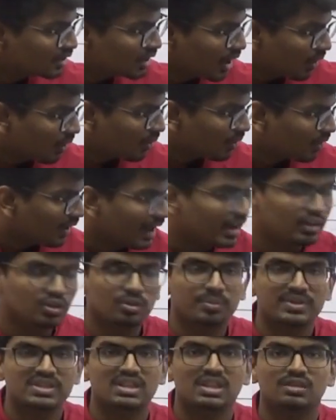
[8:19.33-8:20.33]
So
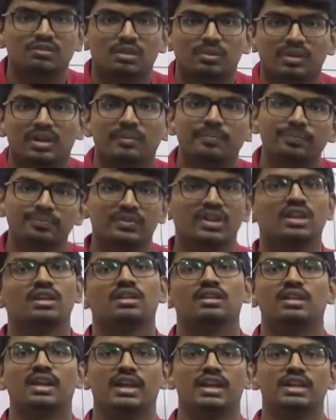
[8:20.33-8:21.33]
entropy change will become
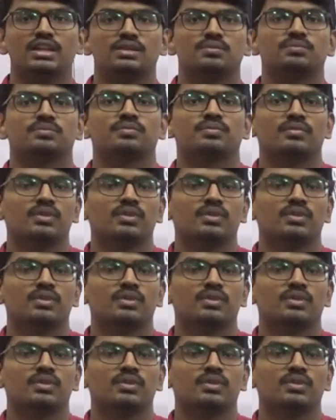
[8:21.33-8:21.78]
negative.